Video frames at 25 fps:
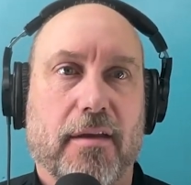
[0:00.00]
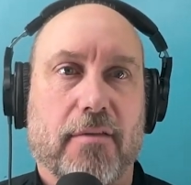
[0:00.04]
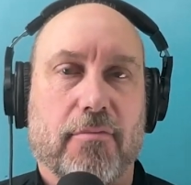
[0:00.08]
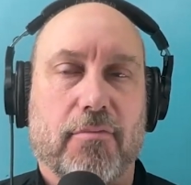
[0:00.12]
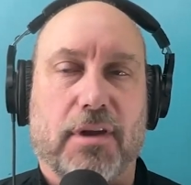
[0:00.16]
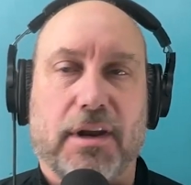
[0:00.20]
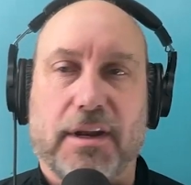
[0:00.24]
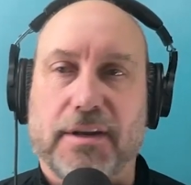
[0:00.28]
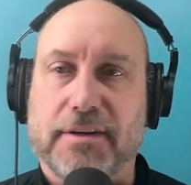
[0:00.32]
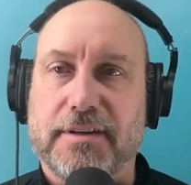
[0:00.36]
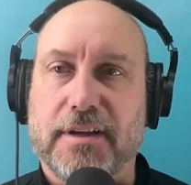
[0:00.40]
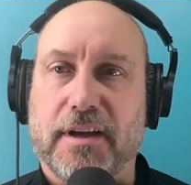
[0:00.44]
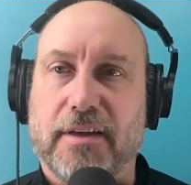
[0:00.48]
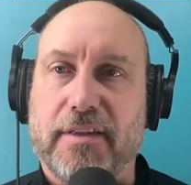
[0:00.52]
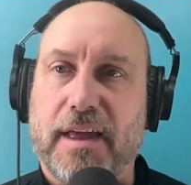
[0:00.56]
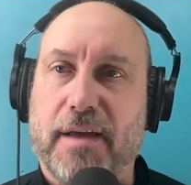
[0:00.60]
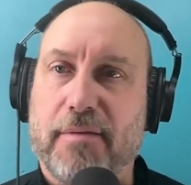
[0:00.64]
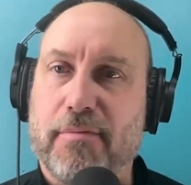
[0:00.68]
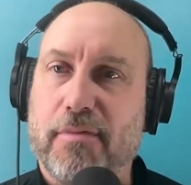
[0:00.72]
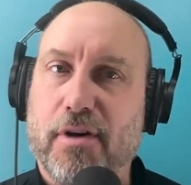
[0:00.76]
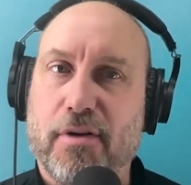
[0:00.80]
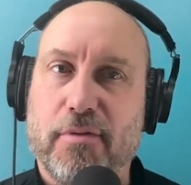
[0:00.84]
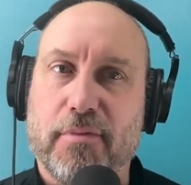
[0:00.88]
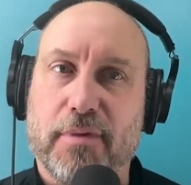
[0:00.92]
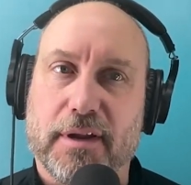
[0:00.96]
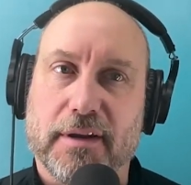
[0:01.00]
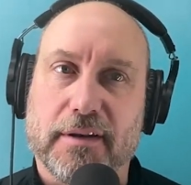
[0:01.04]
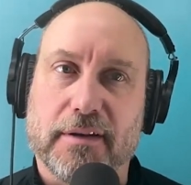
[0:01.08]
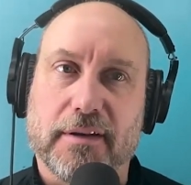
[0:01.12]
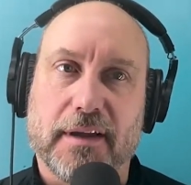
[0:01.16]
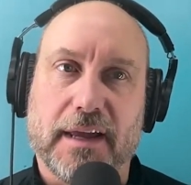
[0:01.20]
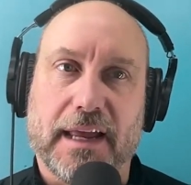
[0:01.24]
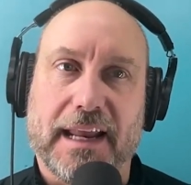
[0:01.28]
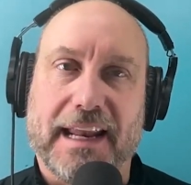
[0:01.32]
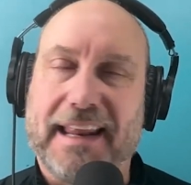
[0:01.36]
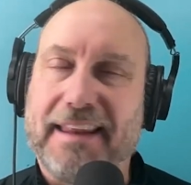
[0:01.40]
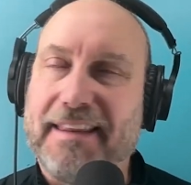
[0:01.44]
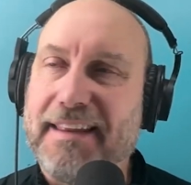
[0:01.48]
But until that moment,
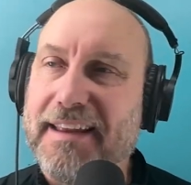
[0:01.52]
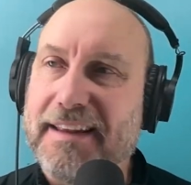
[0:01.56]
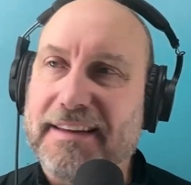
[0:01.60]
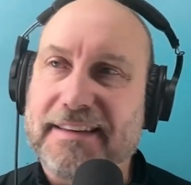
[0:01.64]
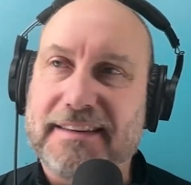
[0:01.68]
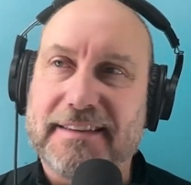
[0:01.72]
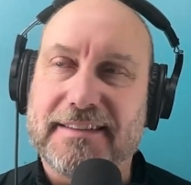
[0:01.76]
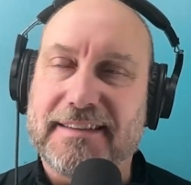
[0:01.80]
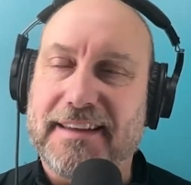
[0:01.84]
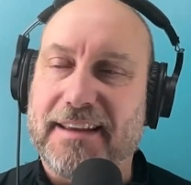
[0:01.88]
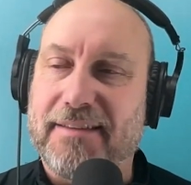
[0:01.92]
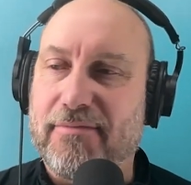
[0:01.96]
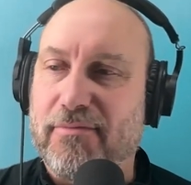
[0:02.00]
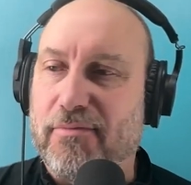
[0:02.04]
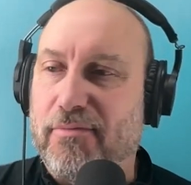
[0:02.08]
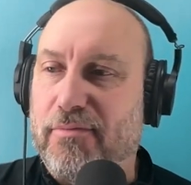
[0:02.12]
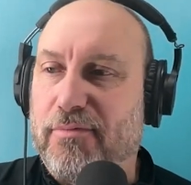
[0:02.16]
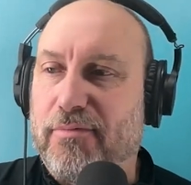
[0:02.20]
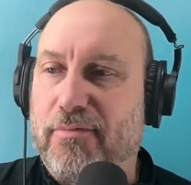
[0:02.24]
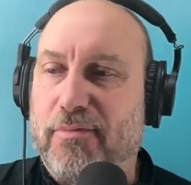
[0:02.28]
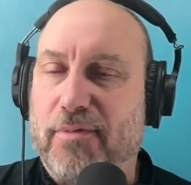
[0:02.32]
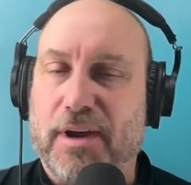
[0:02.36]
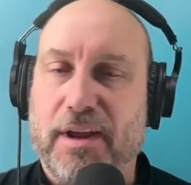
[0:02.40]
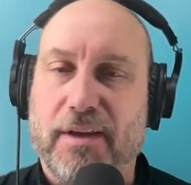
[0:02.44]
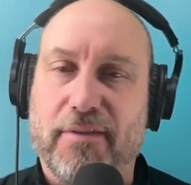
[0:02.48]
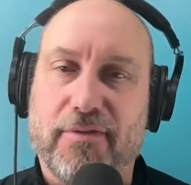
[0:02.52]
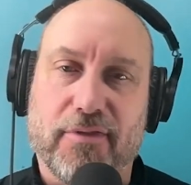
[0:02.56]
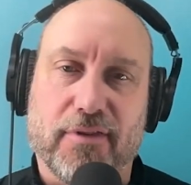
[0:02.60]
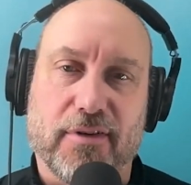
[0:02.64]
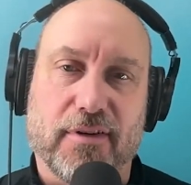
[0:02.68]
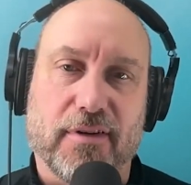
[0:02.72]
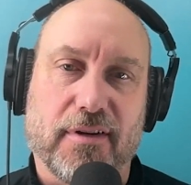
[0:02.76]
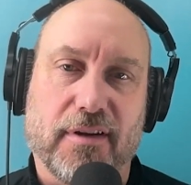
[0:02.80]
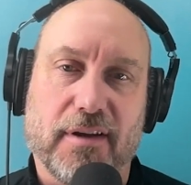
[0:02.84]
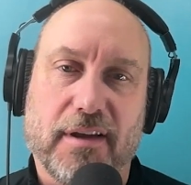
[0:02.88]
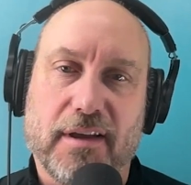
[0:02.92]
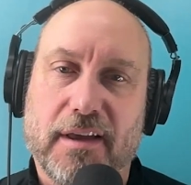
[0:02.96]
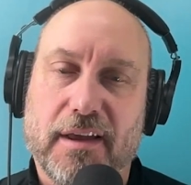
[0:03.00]
and I think it's the same way
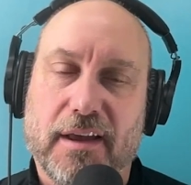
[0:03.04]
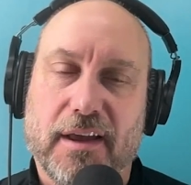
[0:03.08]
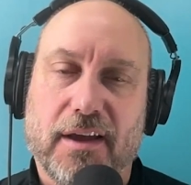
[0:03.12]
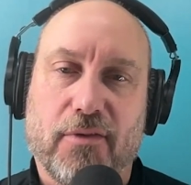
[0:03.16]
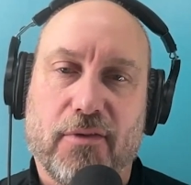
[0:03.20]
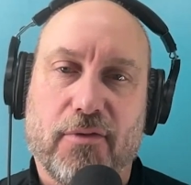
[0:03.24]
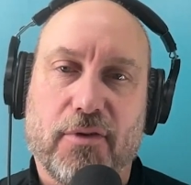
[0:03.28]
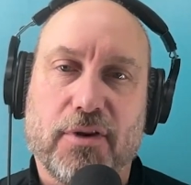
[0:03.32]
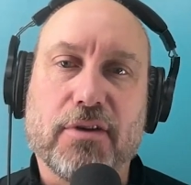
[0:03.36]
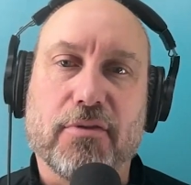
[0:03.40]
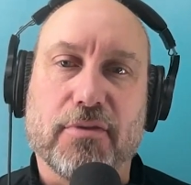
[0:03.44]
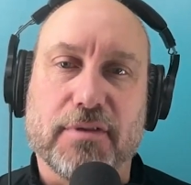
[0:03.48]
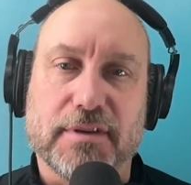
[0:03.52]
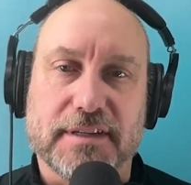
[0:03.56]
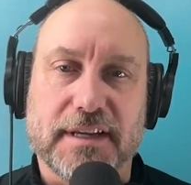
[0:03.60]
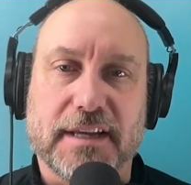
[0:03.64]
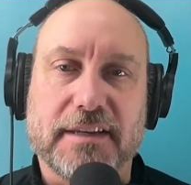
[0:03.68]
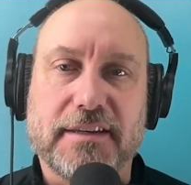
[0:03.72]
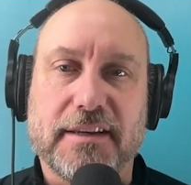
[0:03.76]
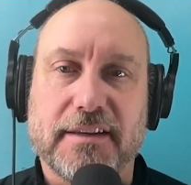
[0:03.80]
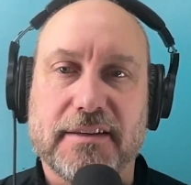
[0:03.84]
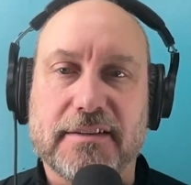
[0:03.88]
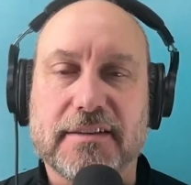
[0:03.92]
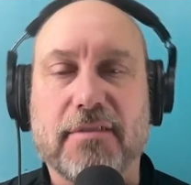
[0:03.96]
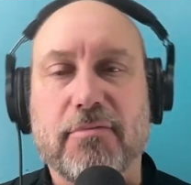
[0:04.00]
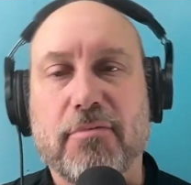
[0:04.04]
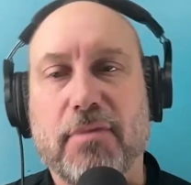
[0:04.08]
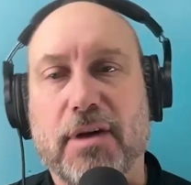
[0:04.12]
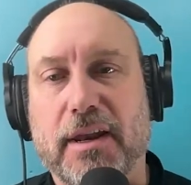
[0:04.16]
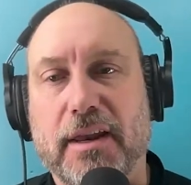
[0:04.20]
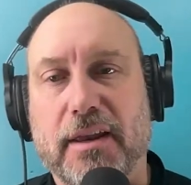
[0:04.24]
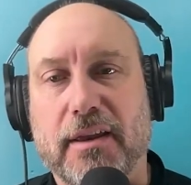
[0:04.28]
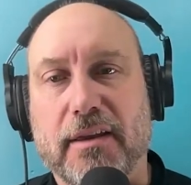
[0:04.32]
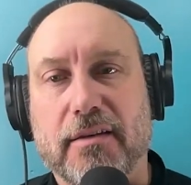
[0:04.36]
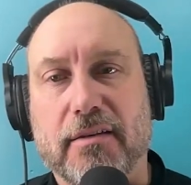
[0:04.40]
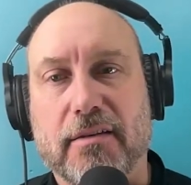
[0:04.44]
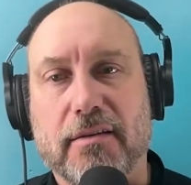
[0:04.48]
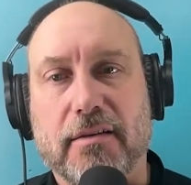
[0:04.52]
for when you're resenting
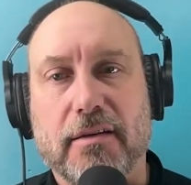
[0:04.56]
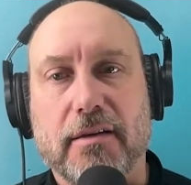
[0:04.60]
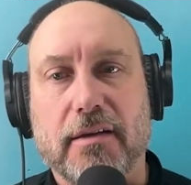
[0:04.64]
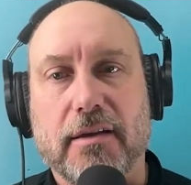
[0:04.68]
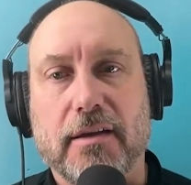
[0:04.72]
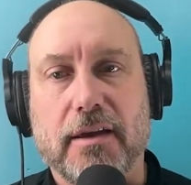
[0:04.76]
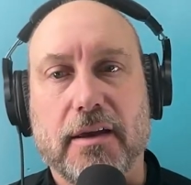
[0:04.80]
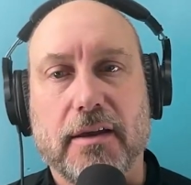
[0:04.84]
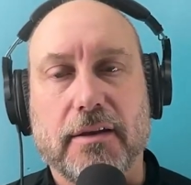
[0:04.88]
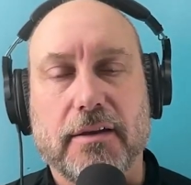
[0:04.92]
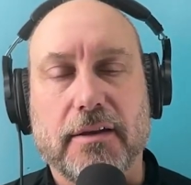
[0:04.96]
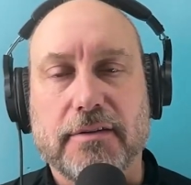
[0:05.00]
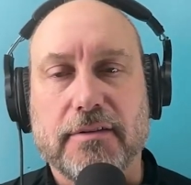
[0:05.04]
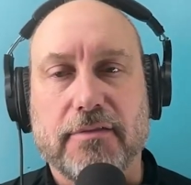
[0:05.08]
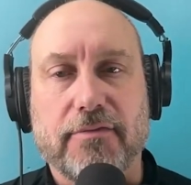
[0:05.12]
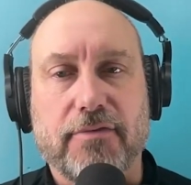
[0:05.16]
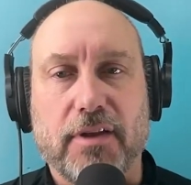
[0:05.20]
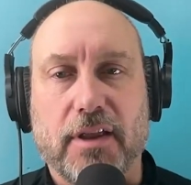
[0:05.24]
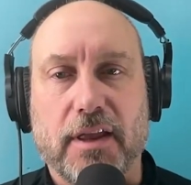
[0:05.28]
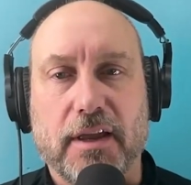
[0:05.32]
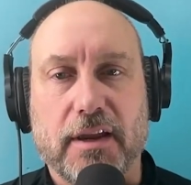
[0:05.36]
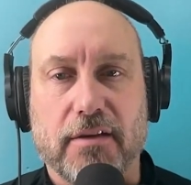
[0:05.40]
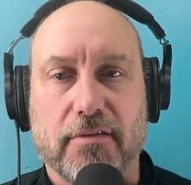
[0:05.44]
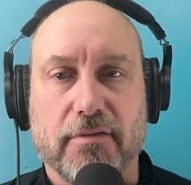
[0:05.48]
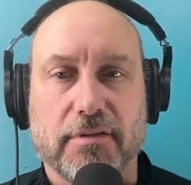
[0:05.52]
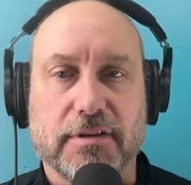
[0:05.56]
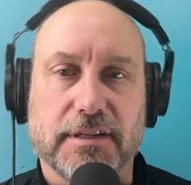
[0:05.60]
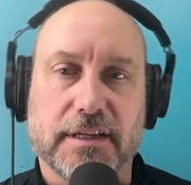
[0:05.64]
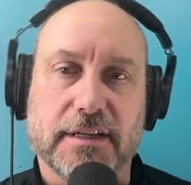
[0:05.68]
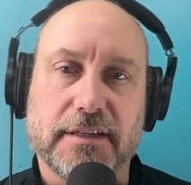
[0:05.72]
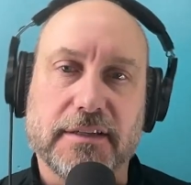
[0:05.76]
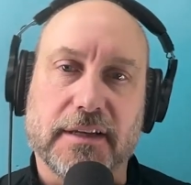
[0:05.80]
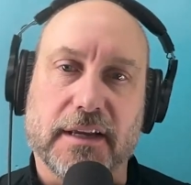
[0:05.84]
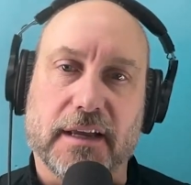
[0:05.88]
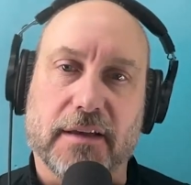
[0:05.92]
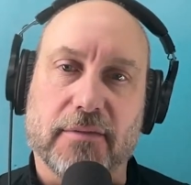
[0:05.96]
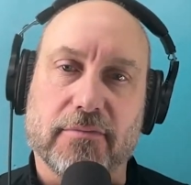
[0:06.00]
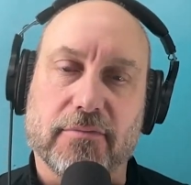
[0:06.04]
somebody, it doesn't feel like you're
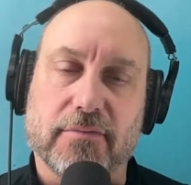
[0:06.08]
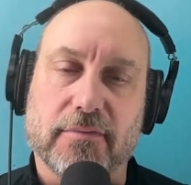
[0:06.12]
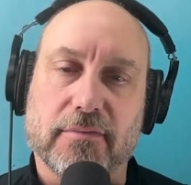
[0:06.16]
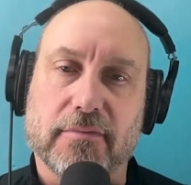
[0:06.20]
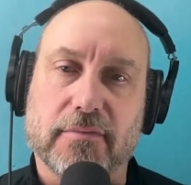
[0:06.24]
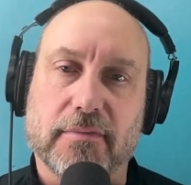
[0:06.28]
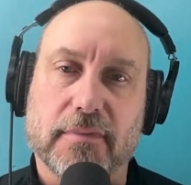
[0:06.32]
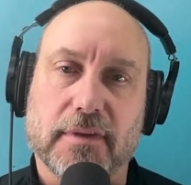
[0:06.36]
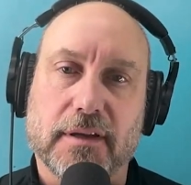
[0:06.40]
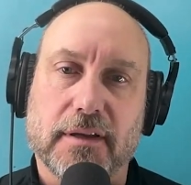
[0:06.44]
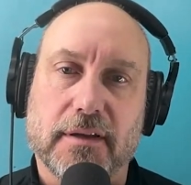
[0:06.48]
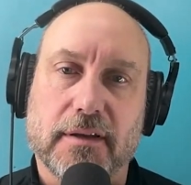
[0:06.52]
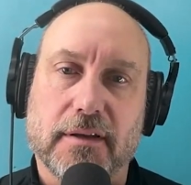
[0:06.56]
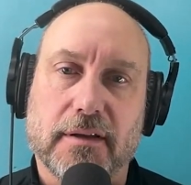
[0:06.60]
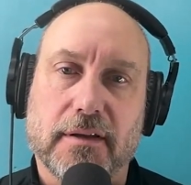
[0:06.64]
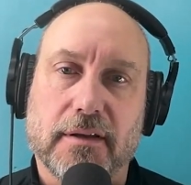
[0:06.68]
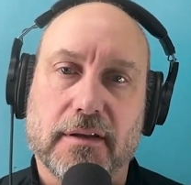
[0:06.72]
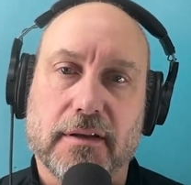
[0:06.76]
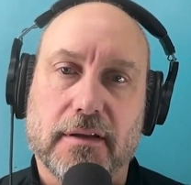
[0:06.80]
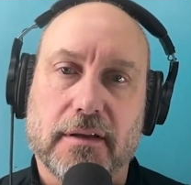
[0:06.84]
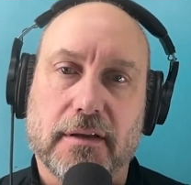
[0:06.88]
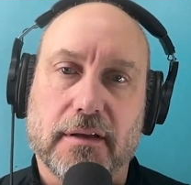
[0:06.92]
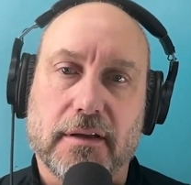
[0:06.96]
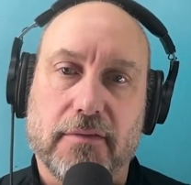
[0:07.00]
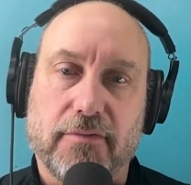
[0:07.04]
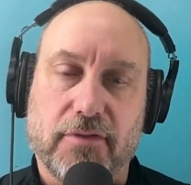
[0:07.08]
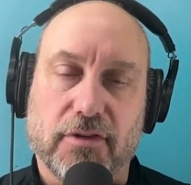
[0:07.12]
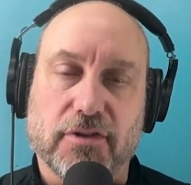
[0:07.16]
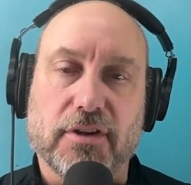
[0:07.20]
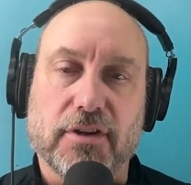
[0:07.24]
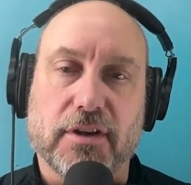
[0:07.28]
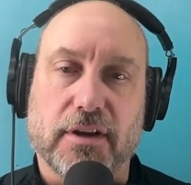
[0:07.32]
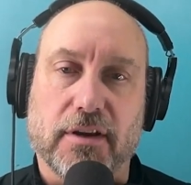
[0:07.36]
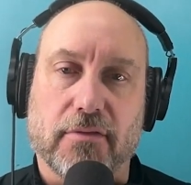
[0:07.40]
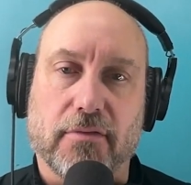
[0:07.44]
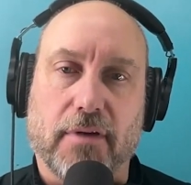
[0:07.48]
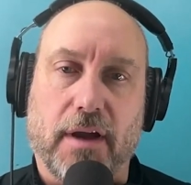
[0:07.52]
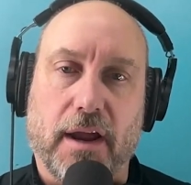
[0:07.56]
resenting them. It feels
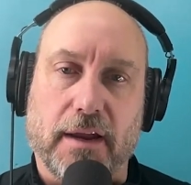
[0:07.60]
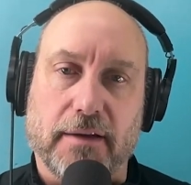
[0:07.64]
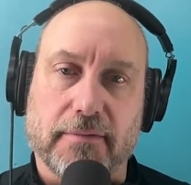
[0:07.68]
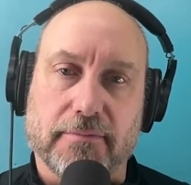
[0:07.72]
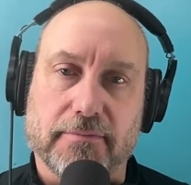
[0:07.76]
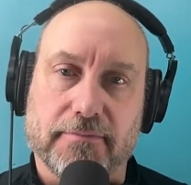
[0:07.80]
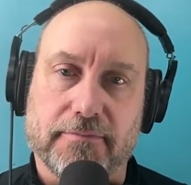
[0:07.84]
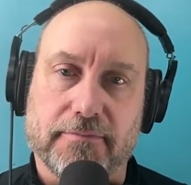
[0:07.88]
like you're right.